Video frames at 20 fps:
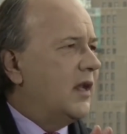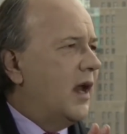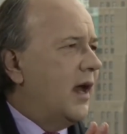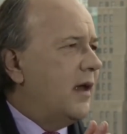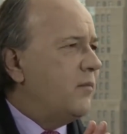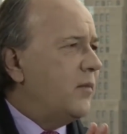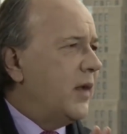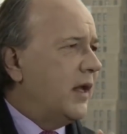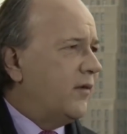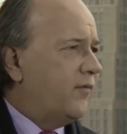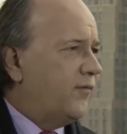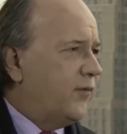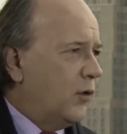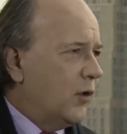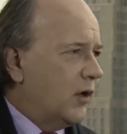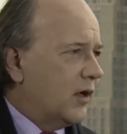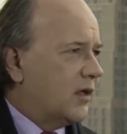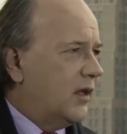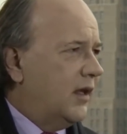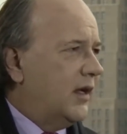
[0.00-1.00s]
not
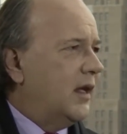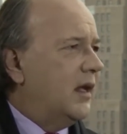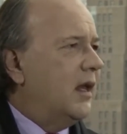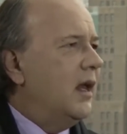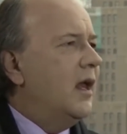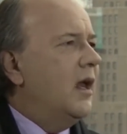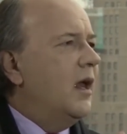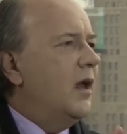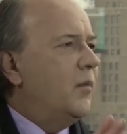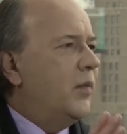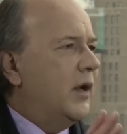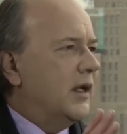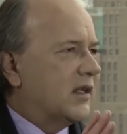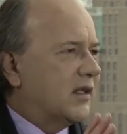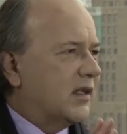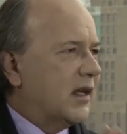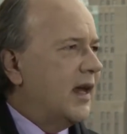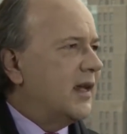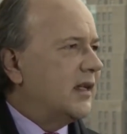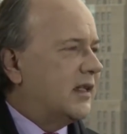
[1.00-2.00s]
metaphorically, but
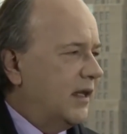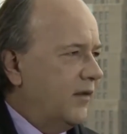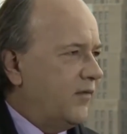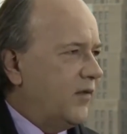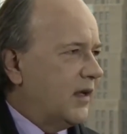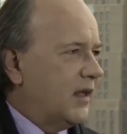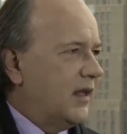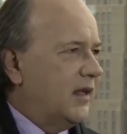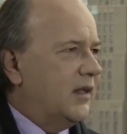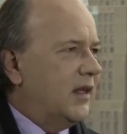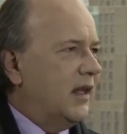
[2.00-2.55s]
scientifically.